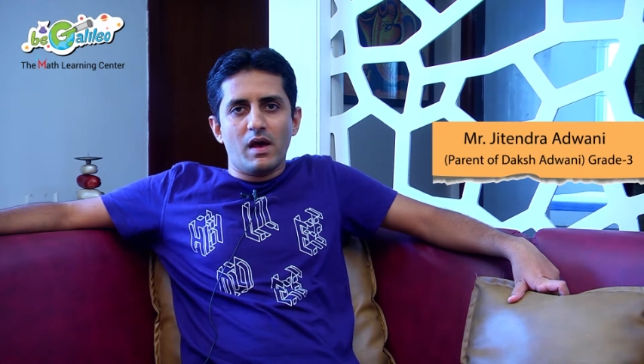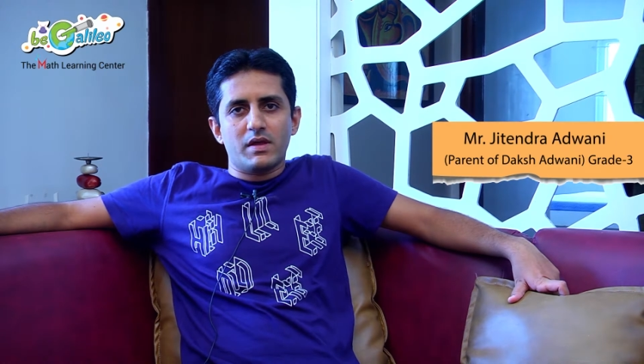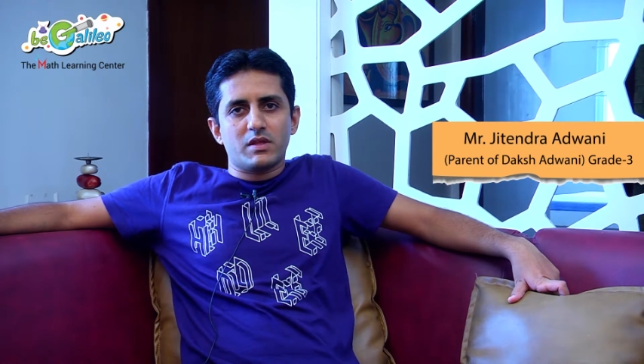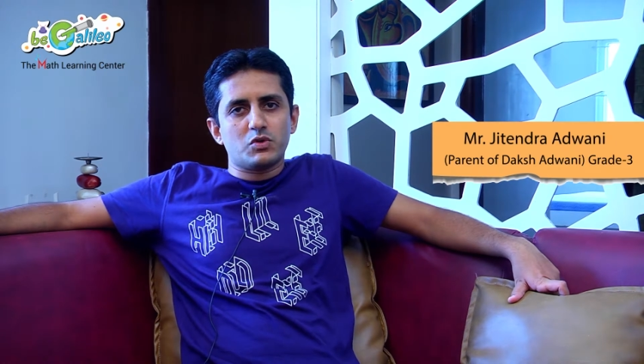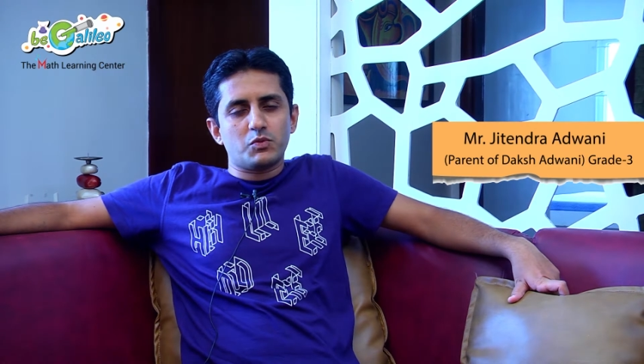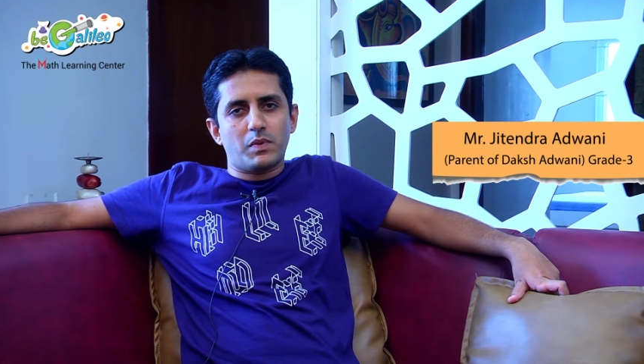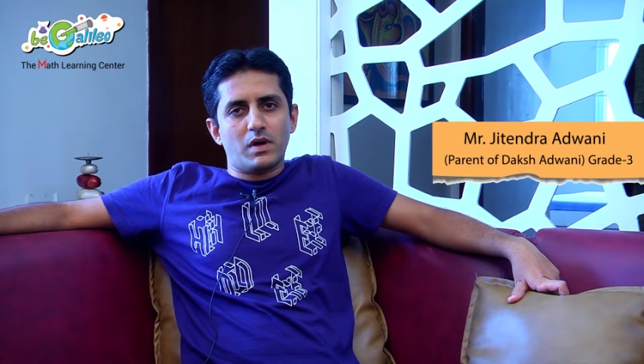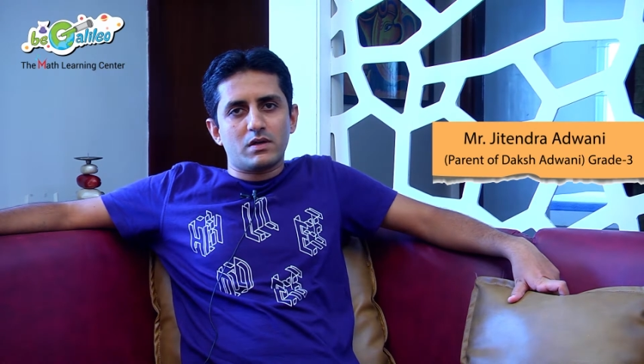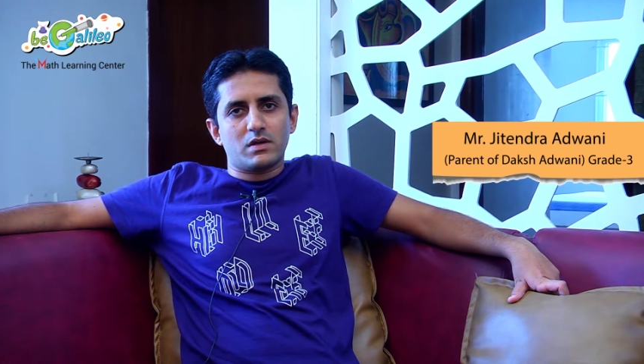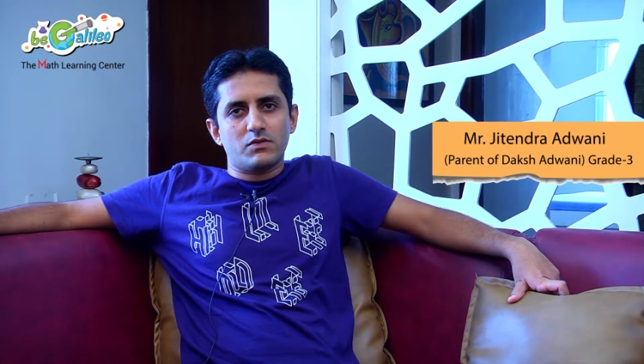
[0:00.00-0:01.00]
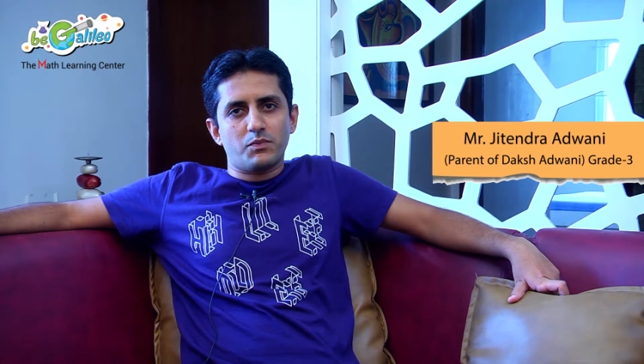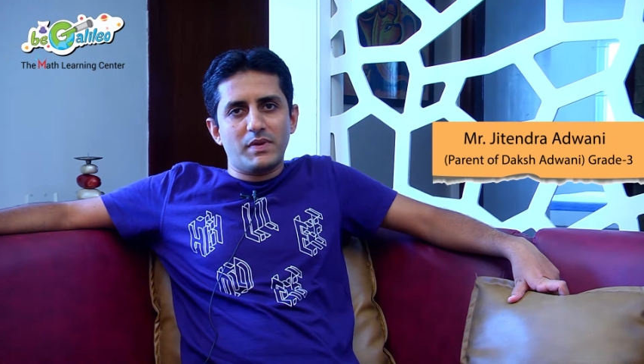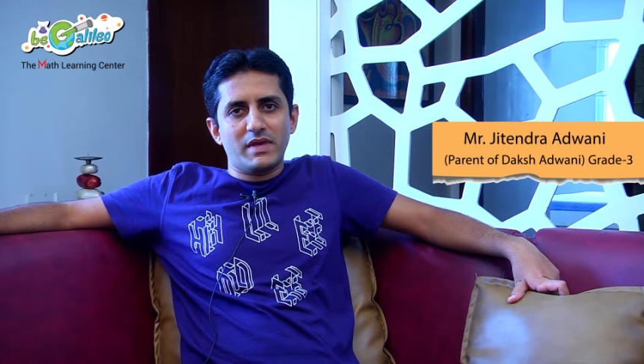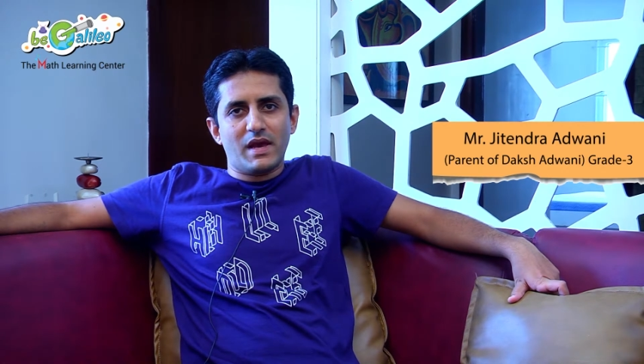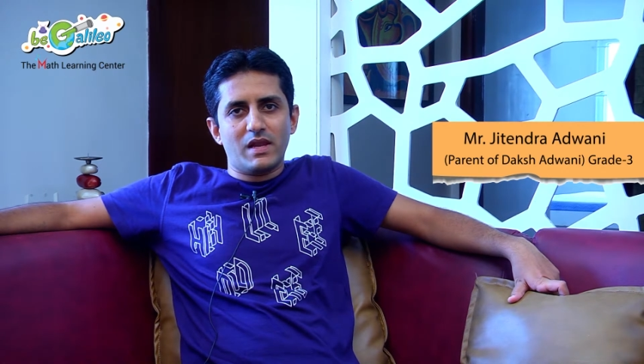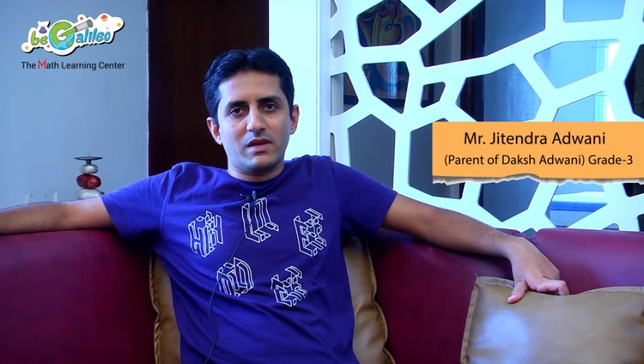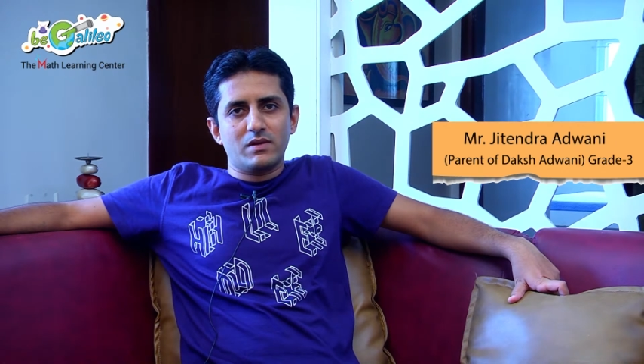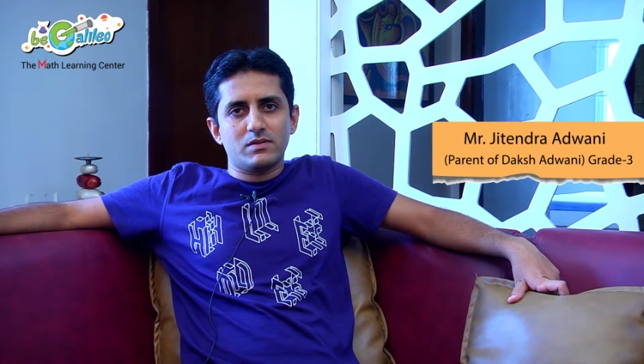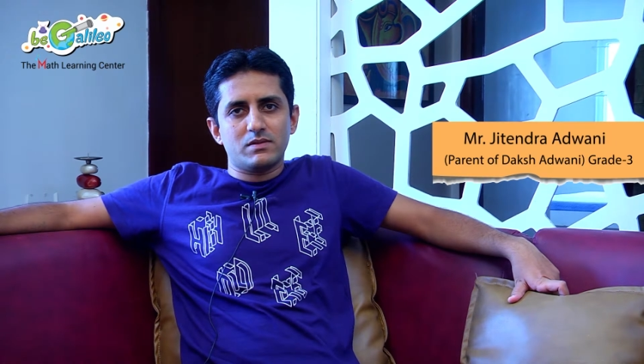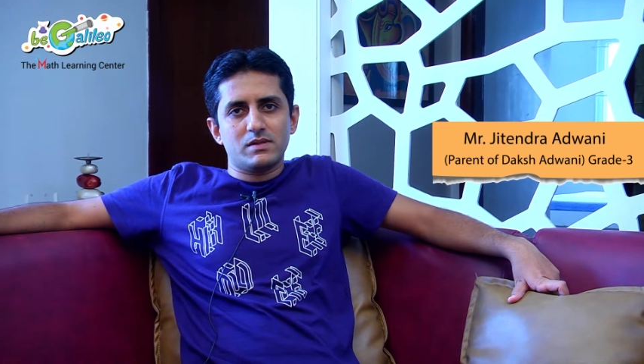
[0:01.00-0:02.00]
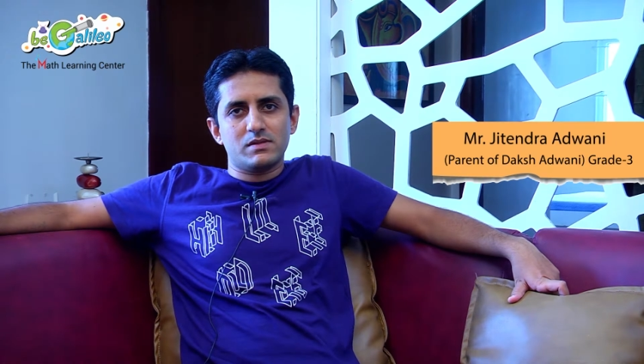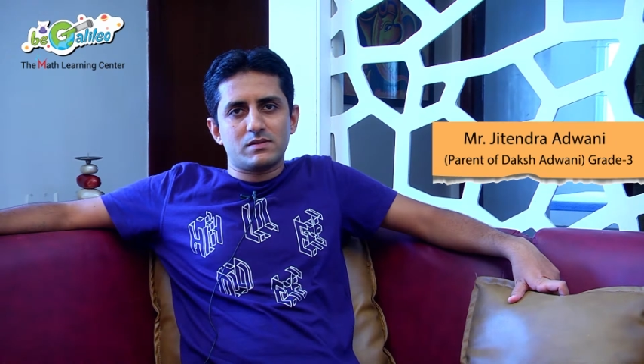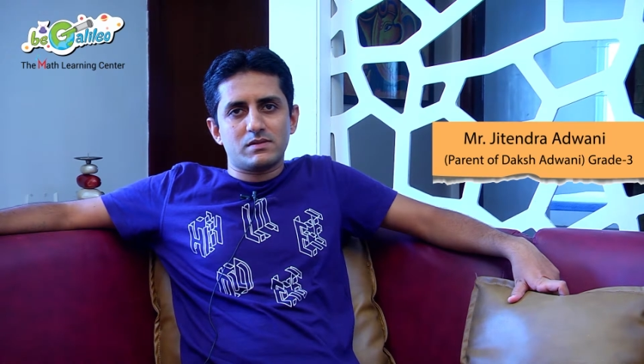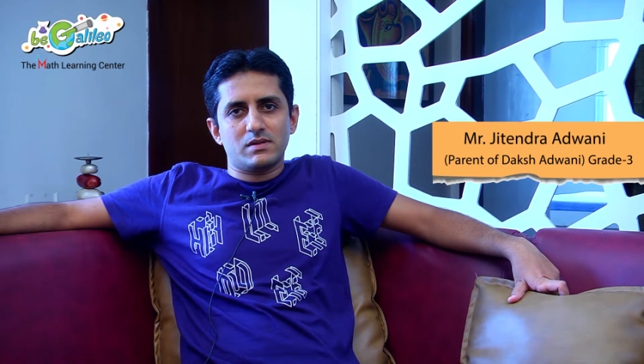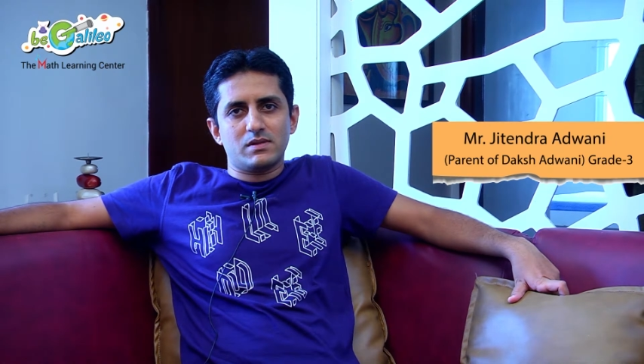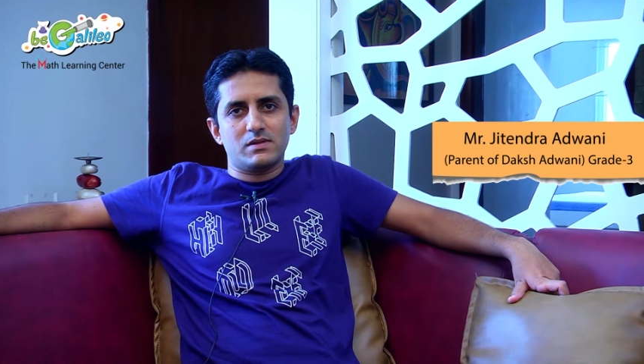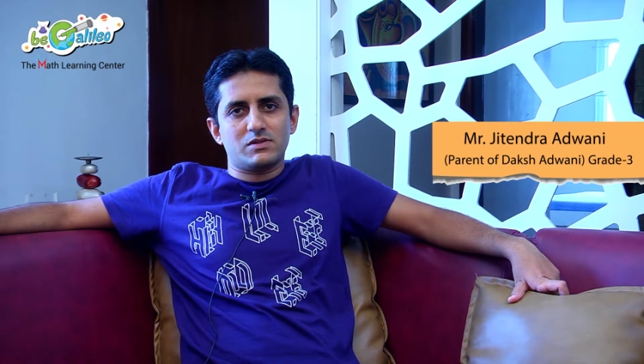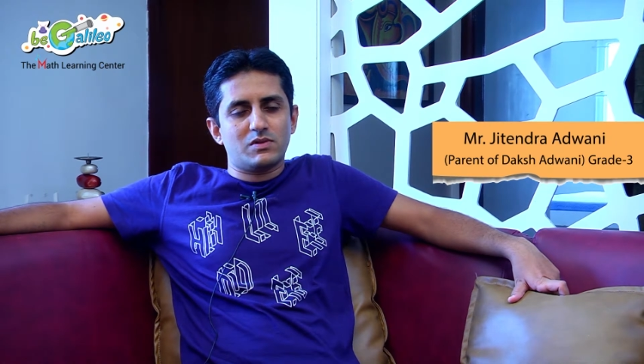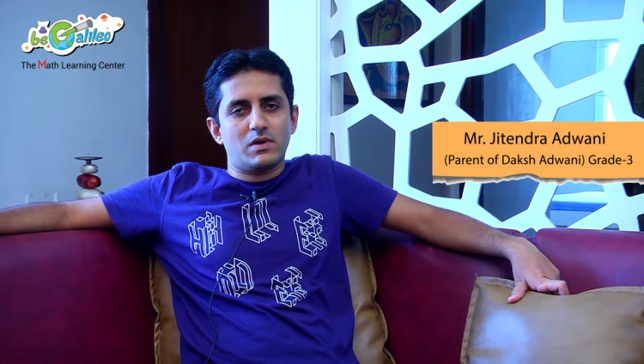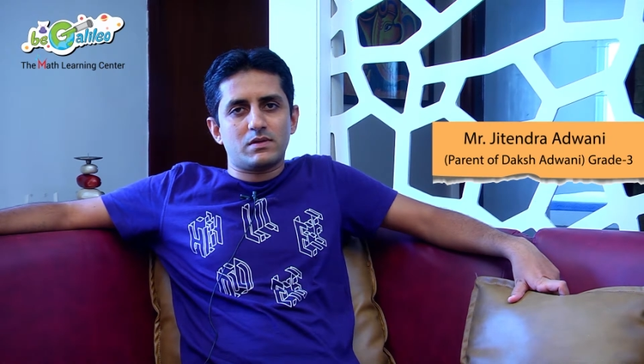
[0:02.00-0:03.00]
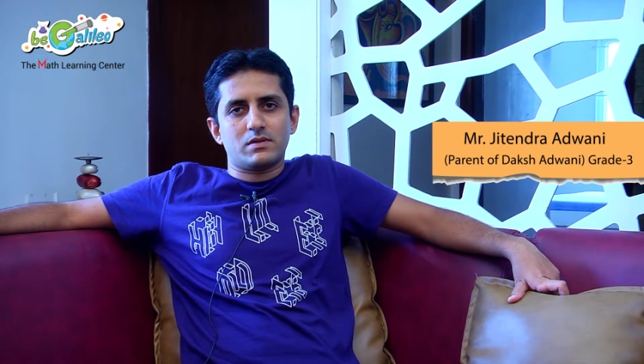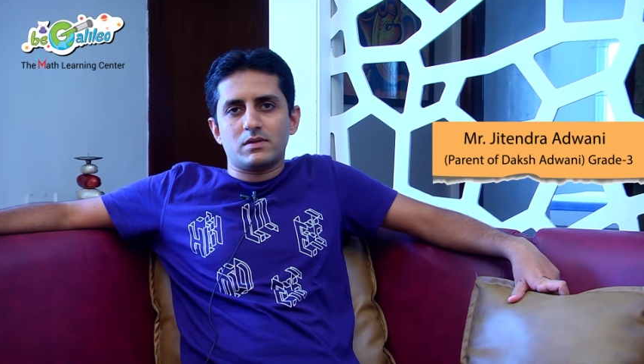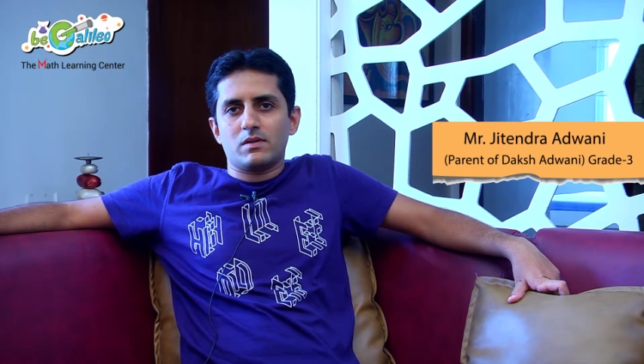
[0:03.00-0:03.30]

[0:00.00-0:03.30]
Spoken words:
And the good part of beGalileo is it's not